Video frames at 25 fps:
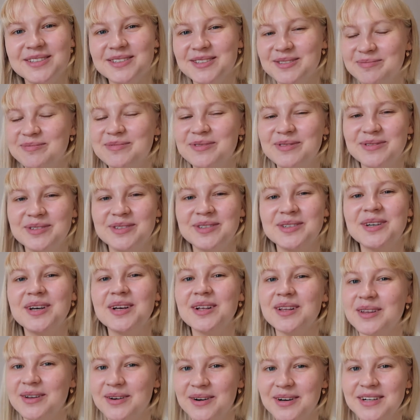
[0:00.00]
this movie
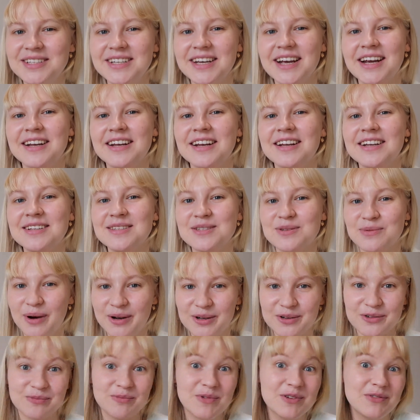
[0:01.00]
a lot and it's
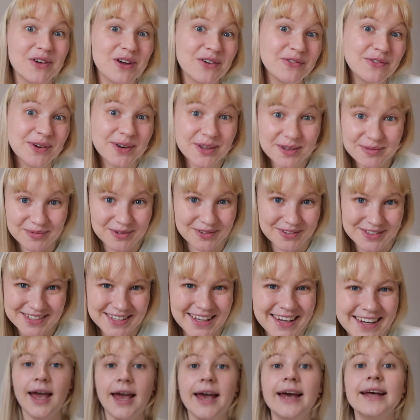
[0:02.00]
one of my favorite movies.
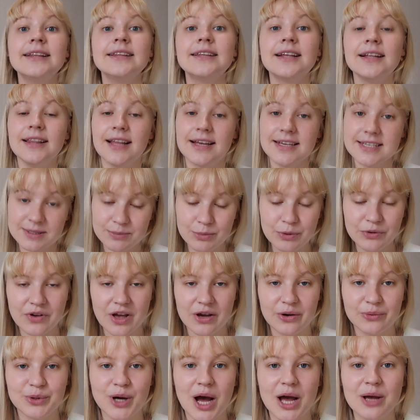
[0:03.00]
And the last movie
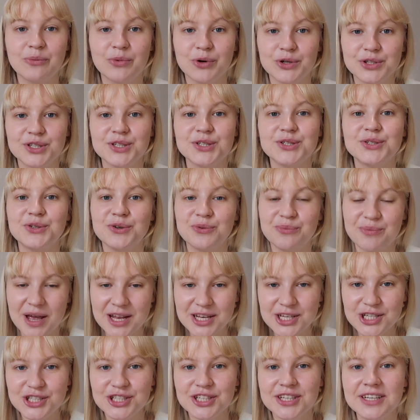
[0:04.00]
I, I wanted to
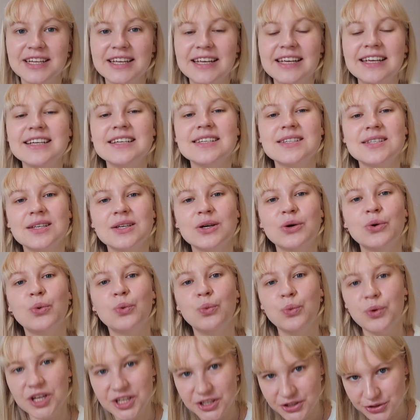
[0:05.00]
mention is
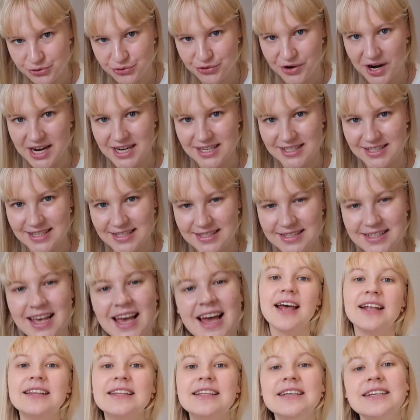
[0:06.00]
Wind Rises,
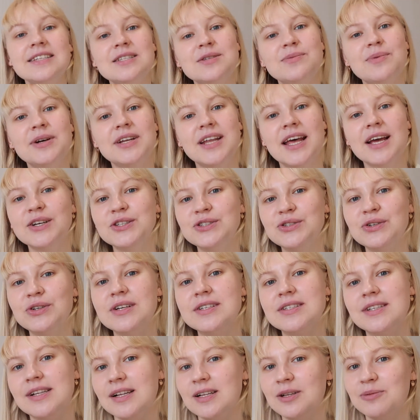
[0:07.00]
and this one
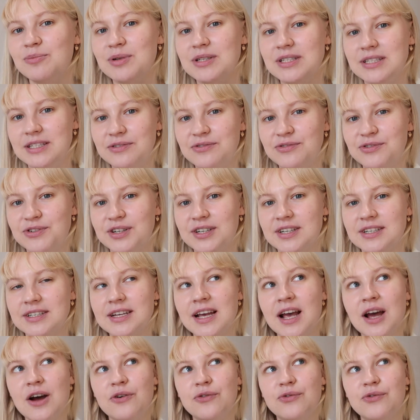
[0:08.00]
actually is a little bit different